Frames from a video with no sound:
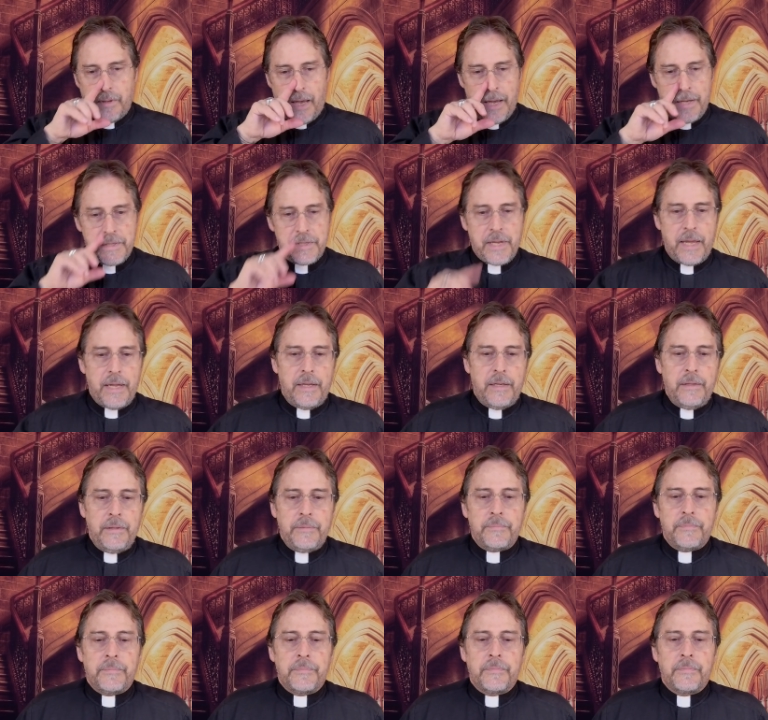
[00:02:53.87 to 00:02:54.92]
Isaiah
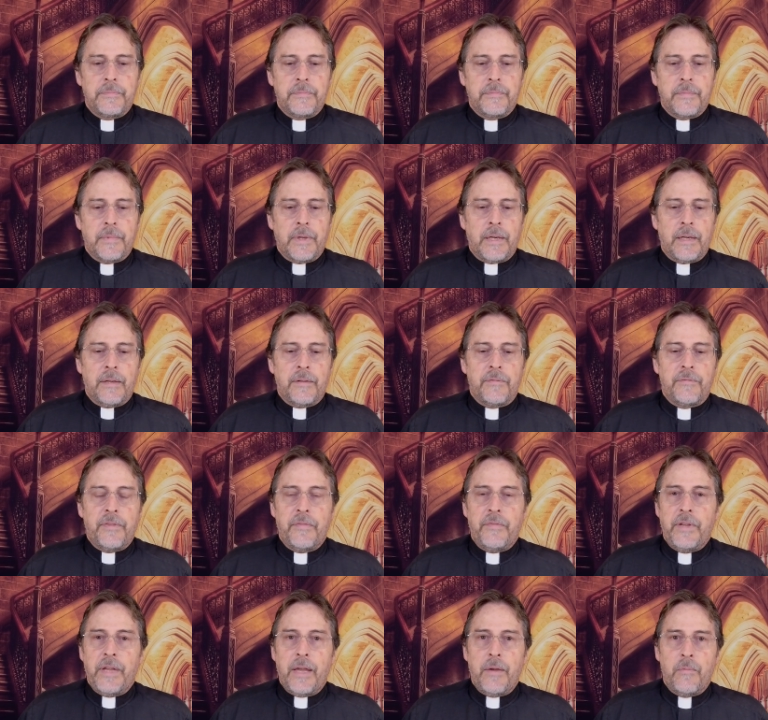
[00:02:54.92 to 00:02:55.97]
uh,
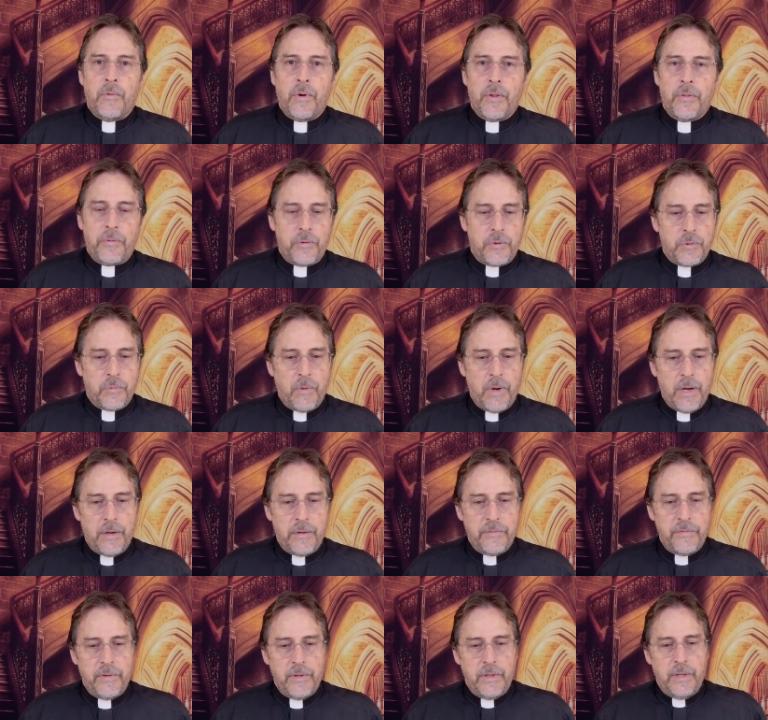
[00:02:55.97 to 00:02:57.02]
58, 1 through
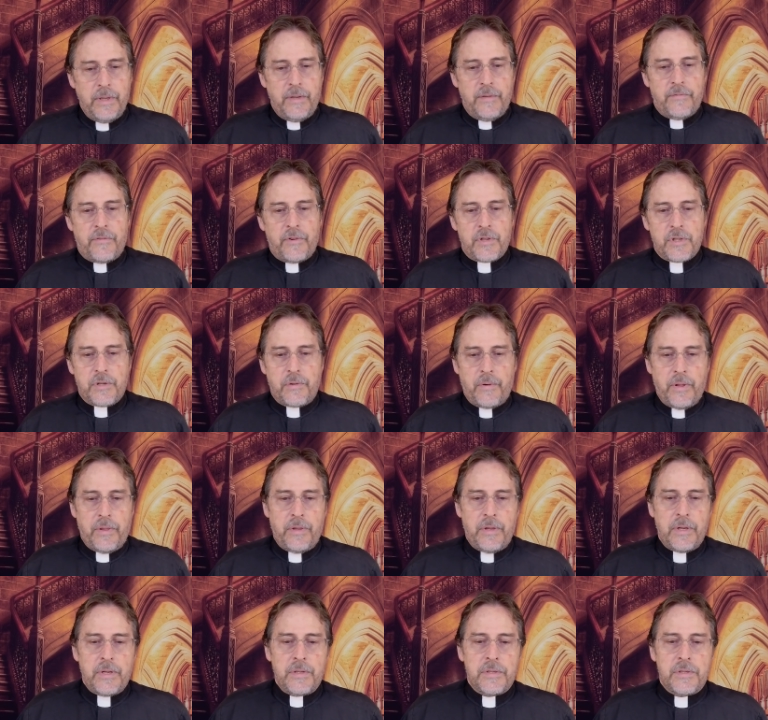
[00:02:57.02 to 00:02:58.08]
12, 1
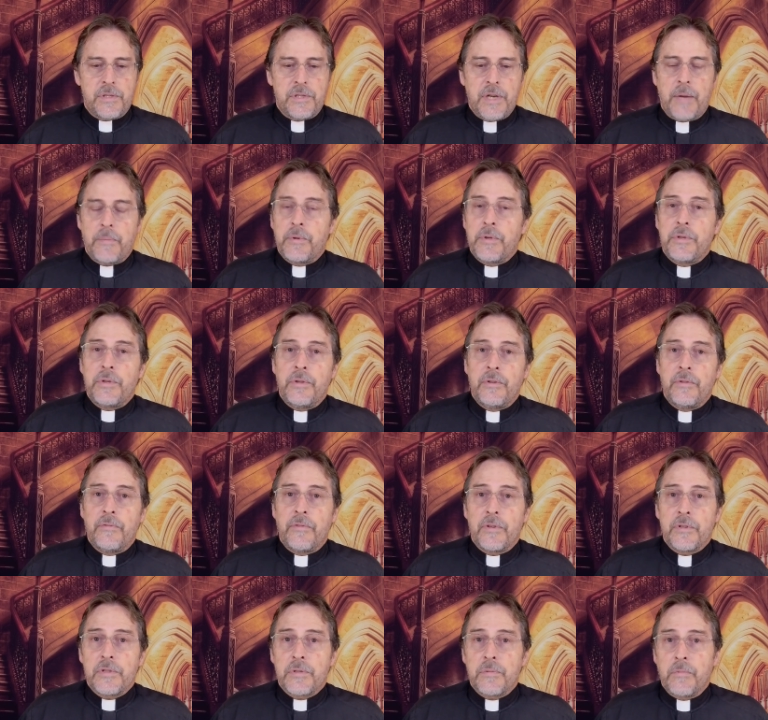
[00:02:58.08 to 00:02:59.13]
Corinthians chapter 2,
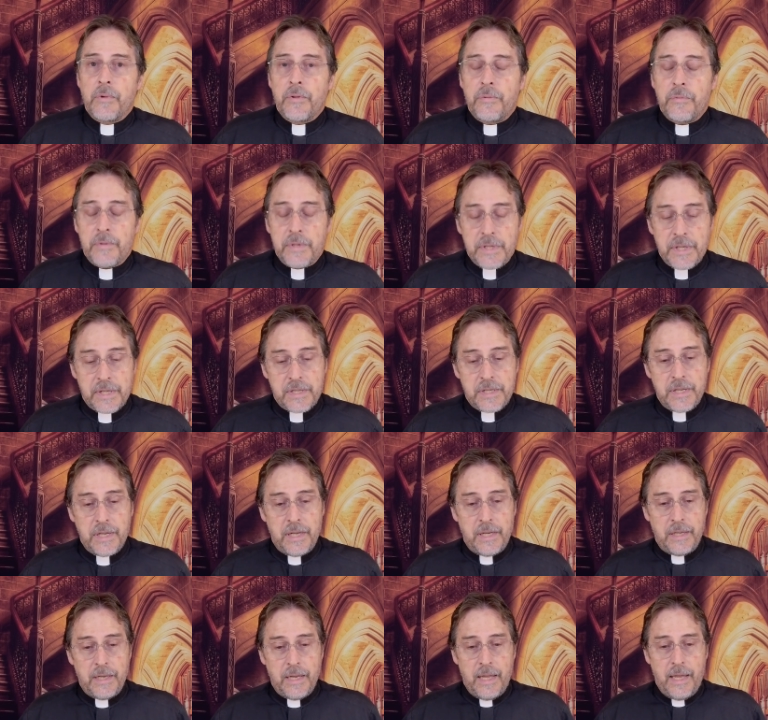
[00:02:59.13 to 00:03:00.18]
verses 1 through
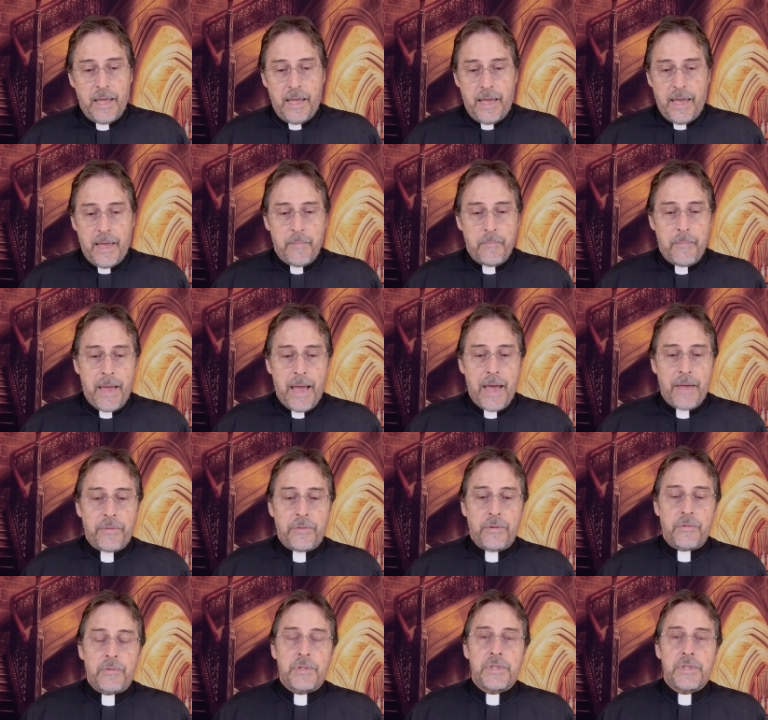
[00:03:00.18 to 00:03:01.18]
16, and Matthew